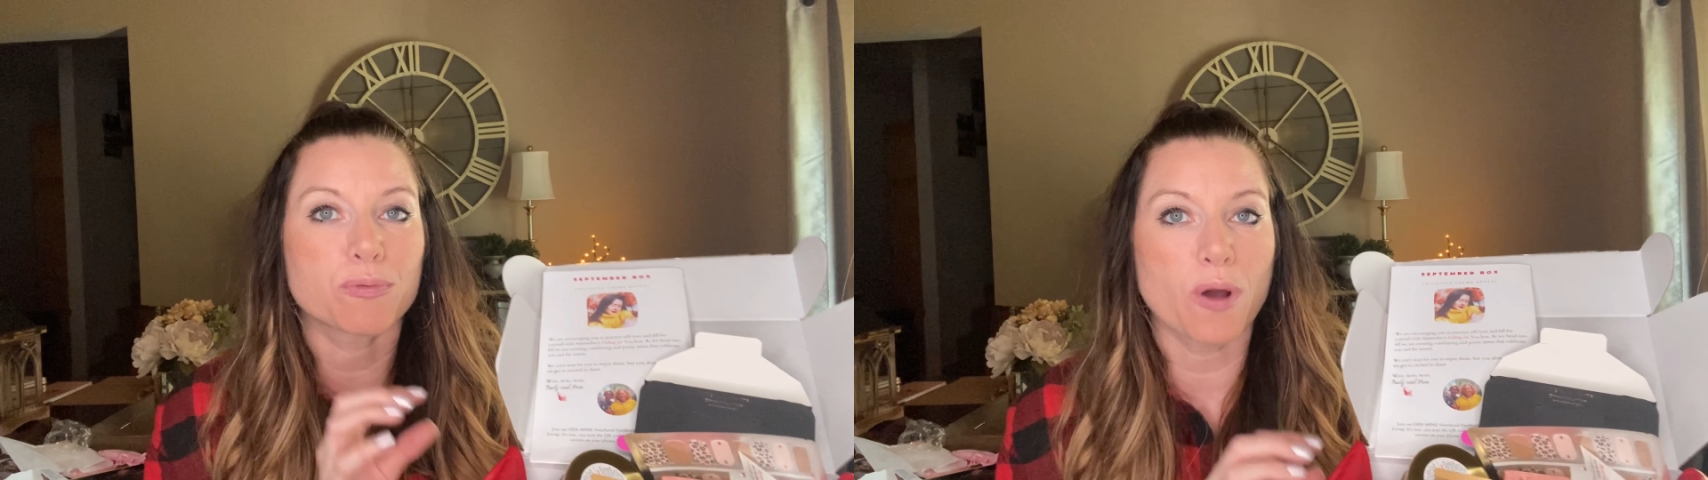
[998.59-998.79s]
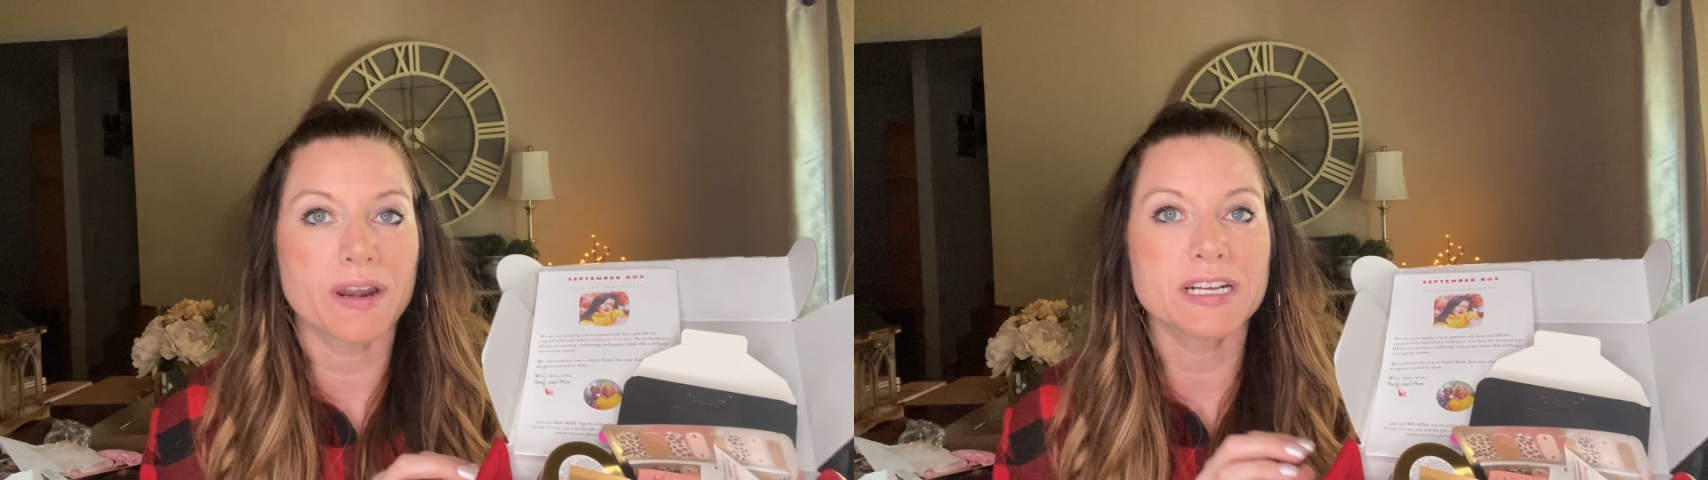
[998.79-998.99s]

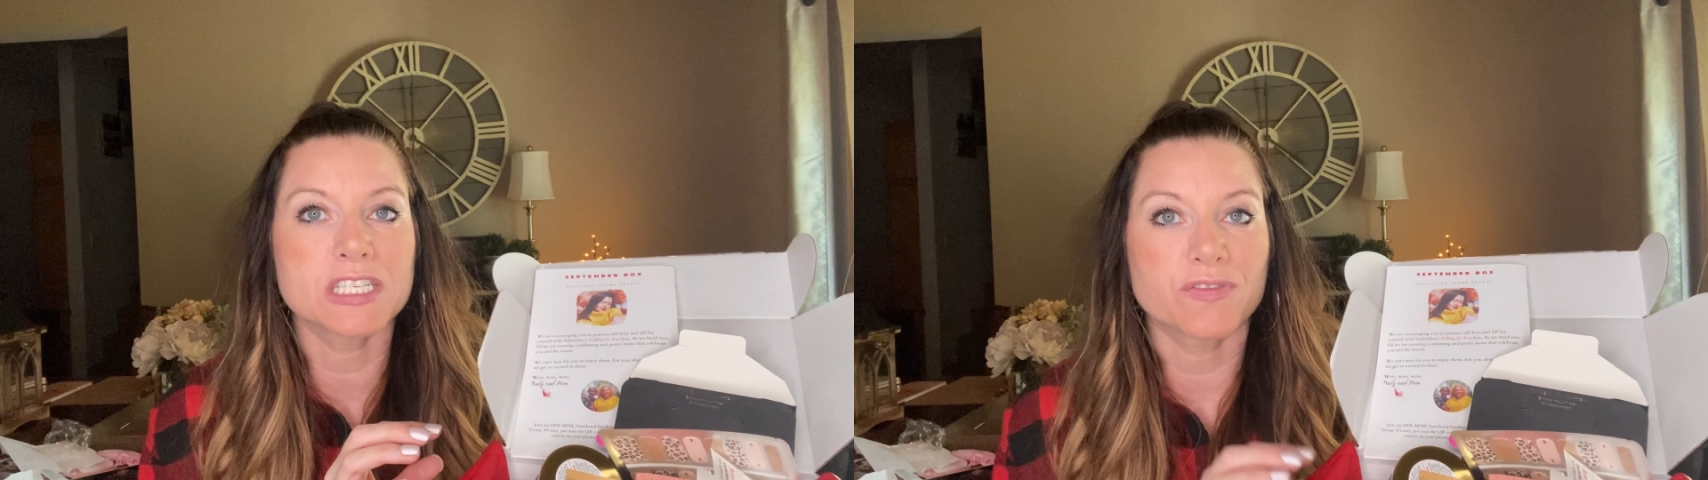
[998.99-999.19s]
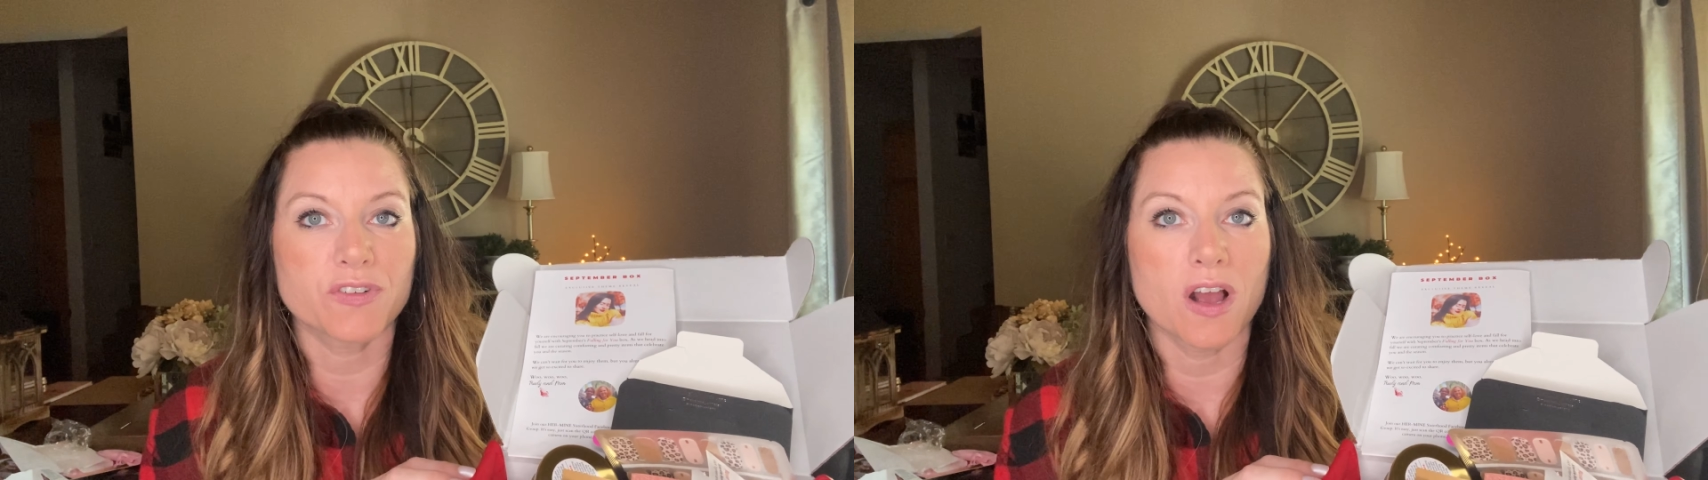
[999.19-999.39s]

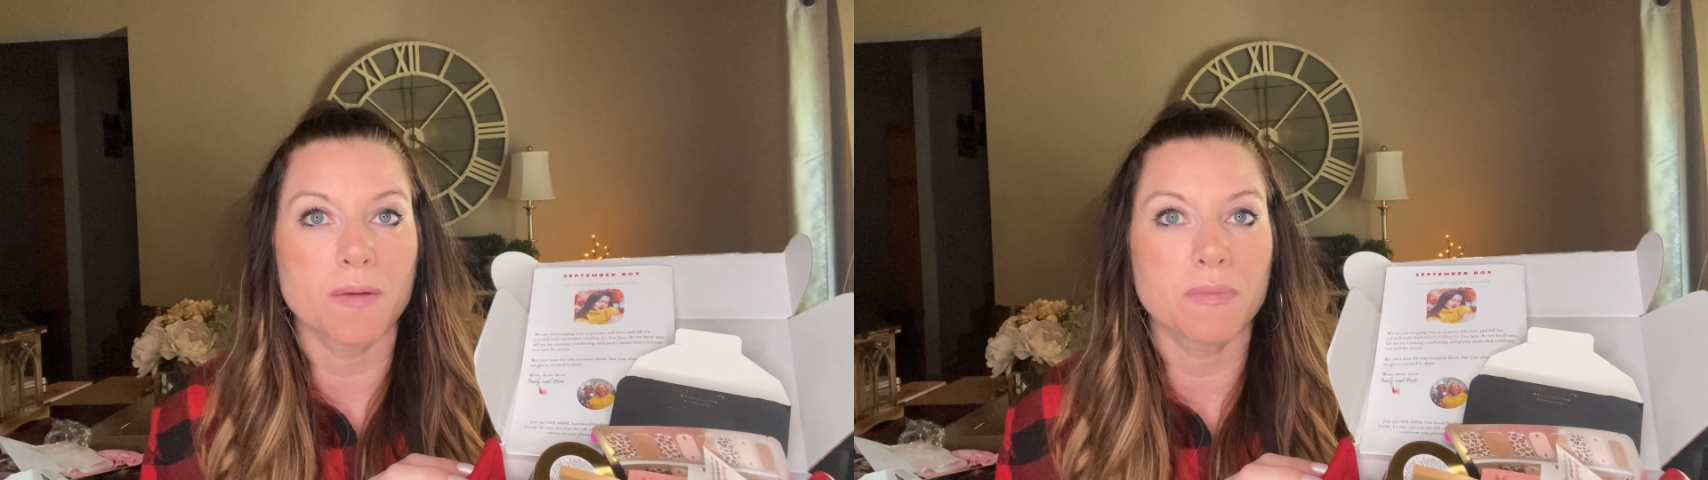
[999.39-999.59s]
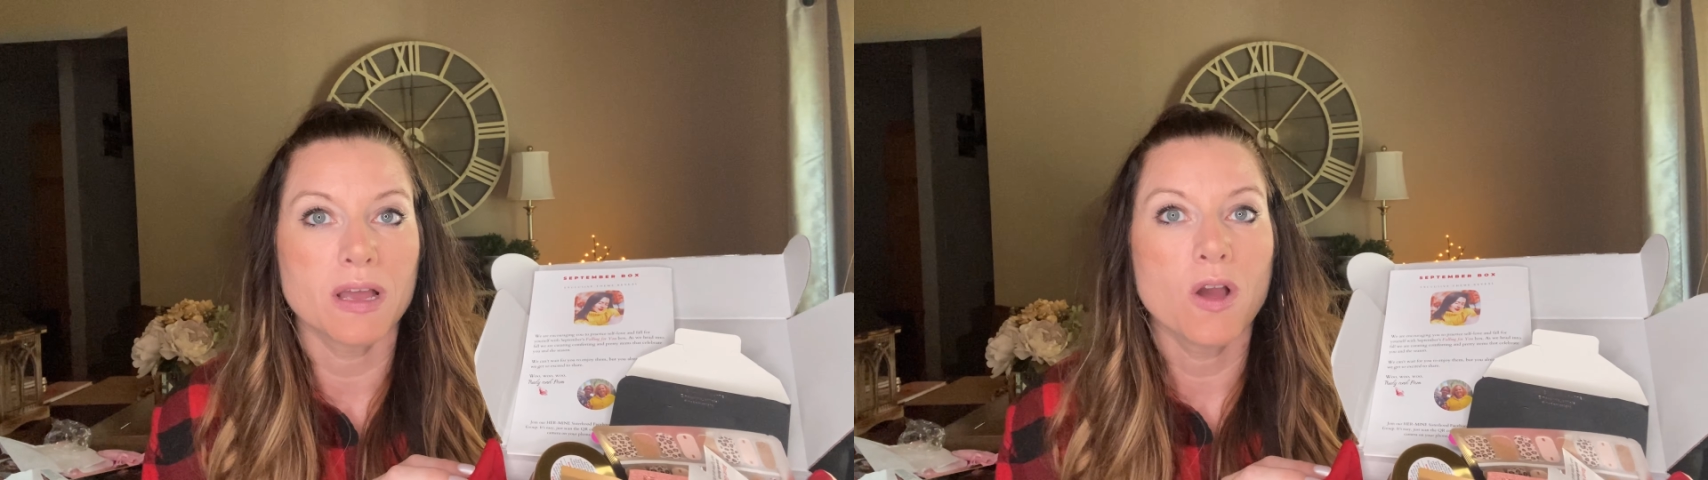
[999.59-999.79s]
products
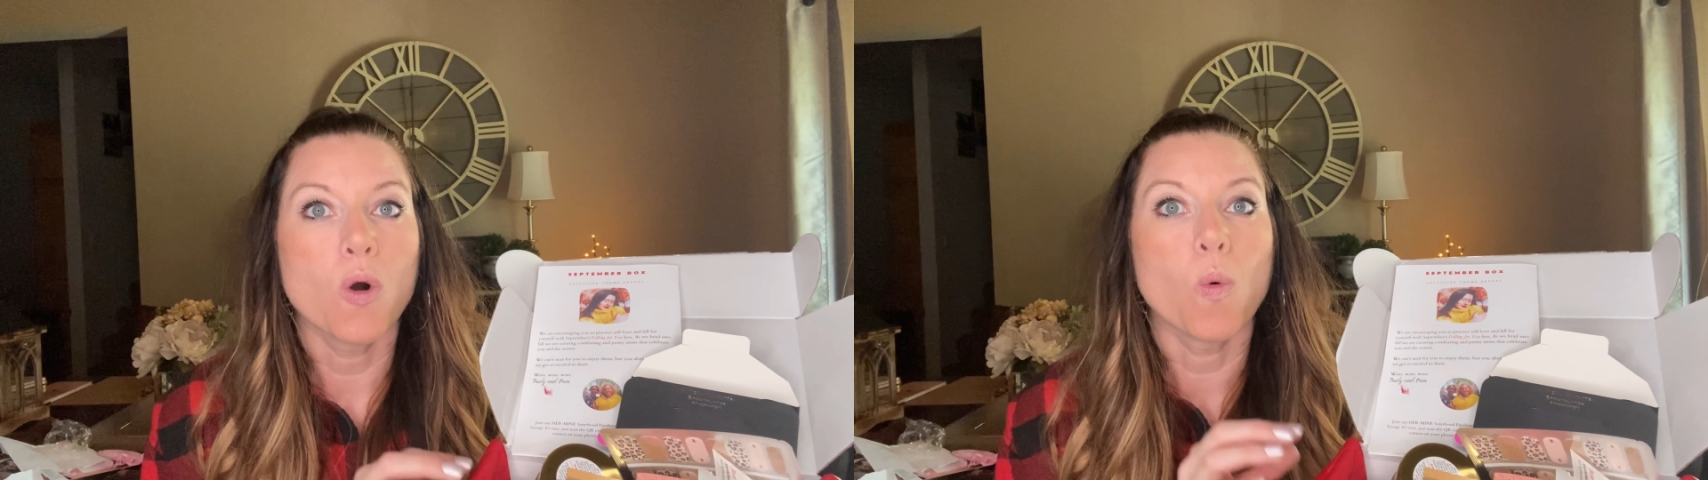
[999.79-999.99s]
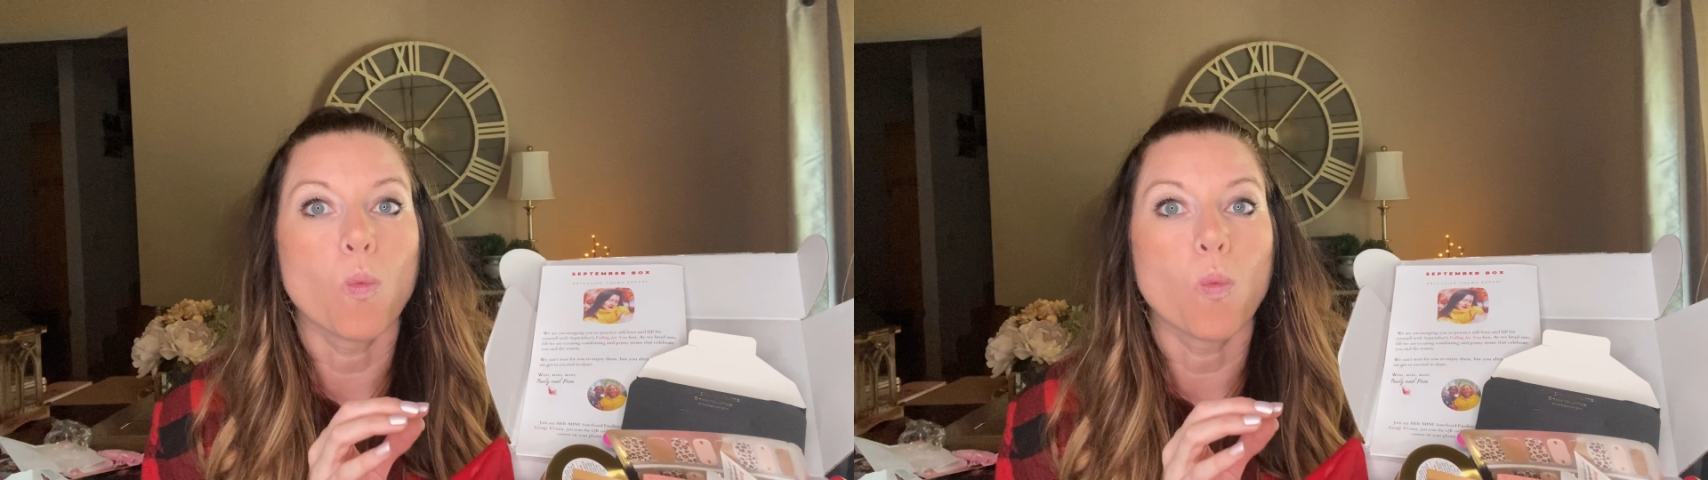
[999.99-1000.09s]
from